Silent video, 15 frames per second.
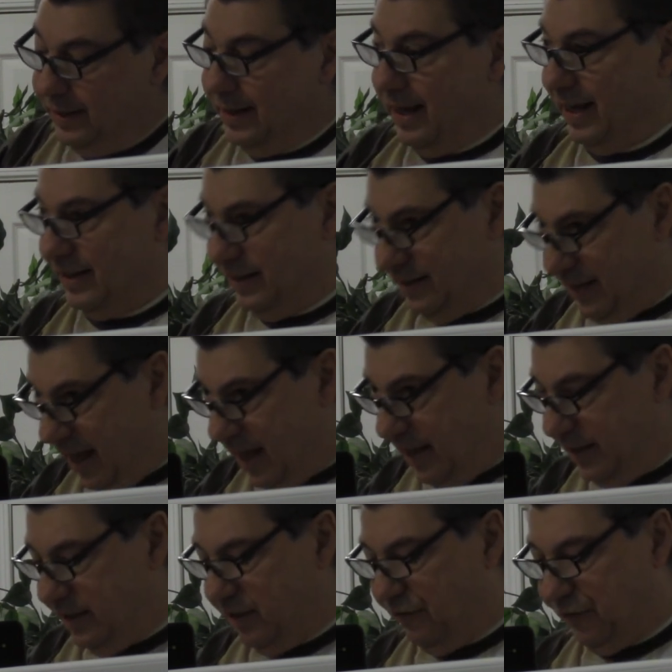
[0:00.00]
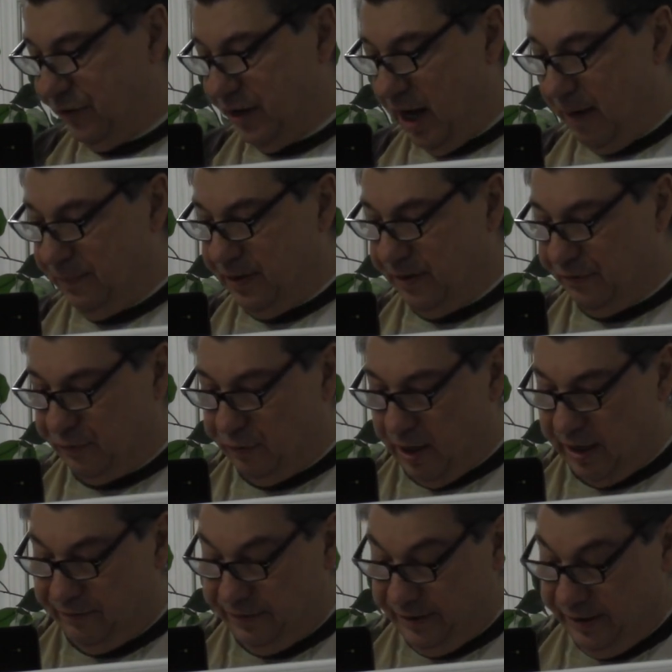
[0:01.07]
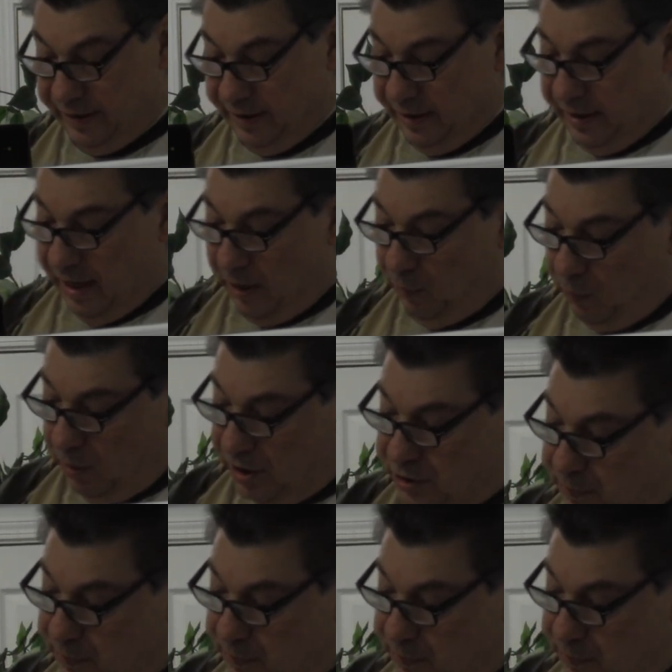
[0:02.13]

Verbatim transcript: and then the phenomenon of craving at once